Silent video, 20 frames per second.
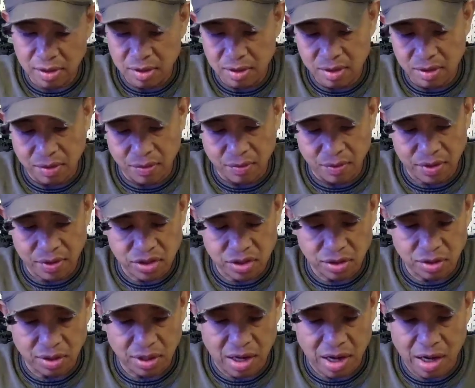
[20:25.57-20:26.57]

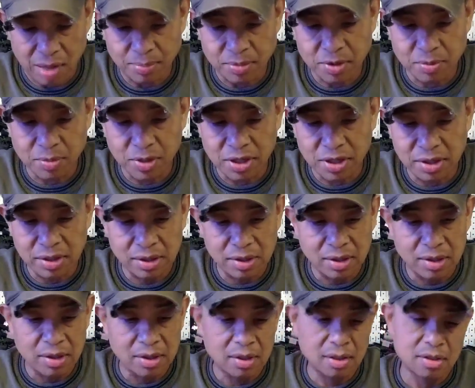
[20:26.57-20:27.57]
original Optima.
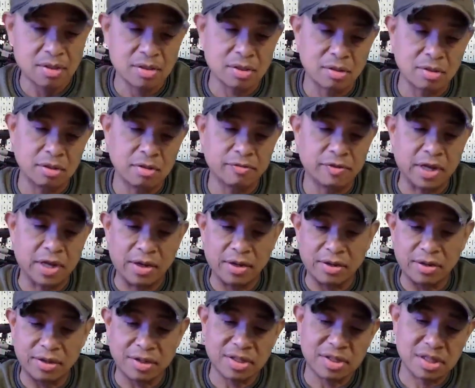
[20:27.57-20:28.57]
So you've got
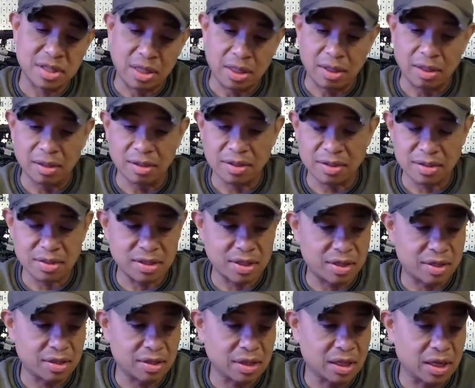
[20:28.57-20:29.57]
your Excel and
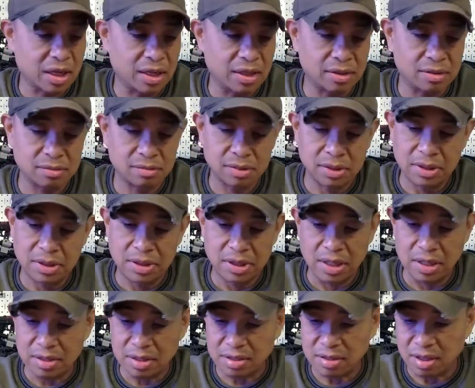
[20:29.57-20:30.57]
Centerline.
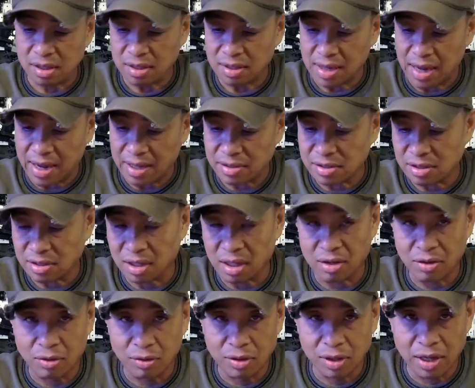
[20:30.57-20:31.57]
I just think it adds a
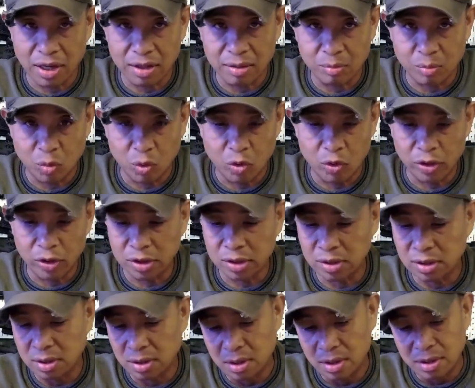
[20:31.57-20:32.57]
whole lot more
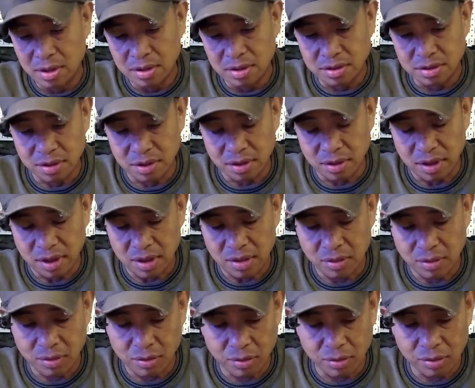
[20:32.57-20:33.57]
to the
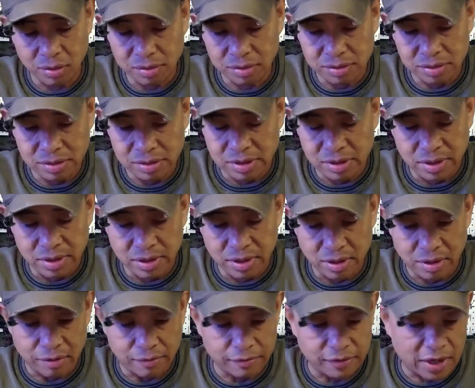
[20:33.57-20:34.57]
whole,
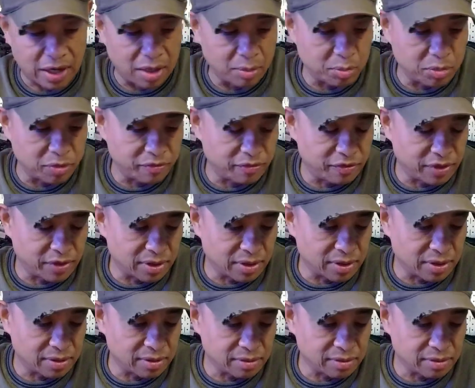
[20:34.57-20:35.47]
vibe of the